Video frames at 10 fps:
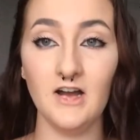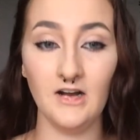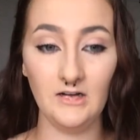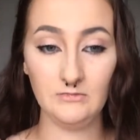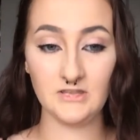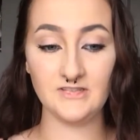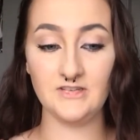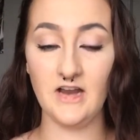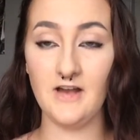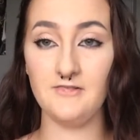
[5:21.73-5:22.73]
Because
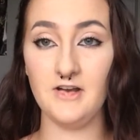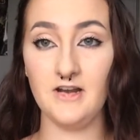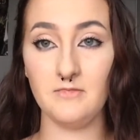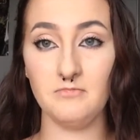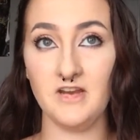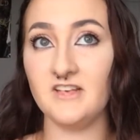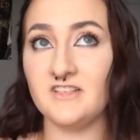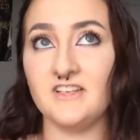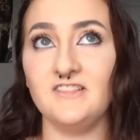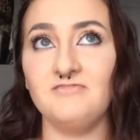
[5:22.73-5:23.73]
dehydrating
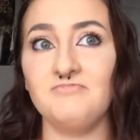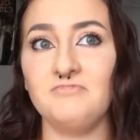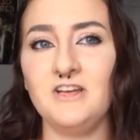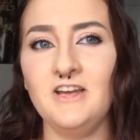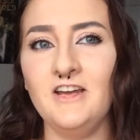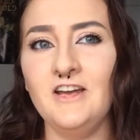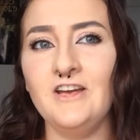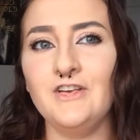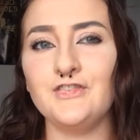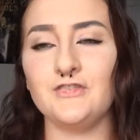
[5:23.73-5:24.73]
makes it
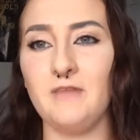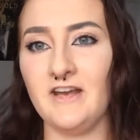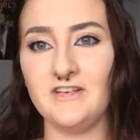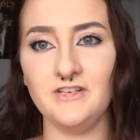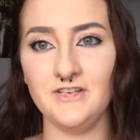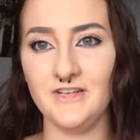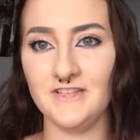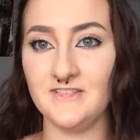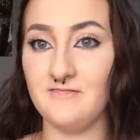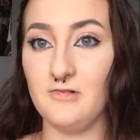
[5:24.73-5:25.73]
so bacteria
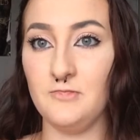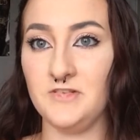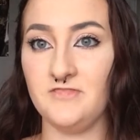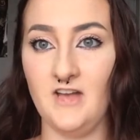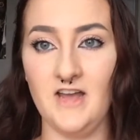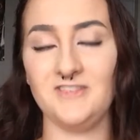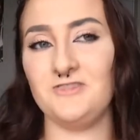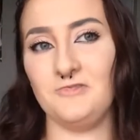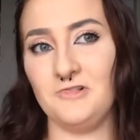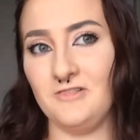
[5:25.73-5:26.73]
doesn't form as
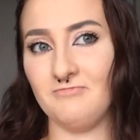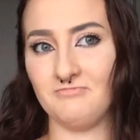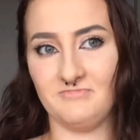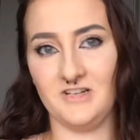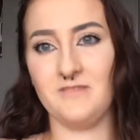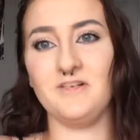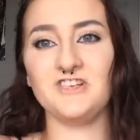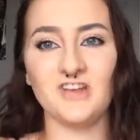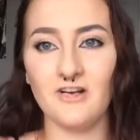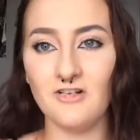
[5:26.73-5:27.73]
fast or pretty
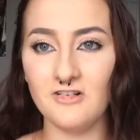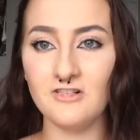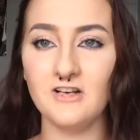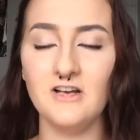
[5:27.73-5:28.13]
much at all.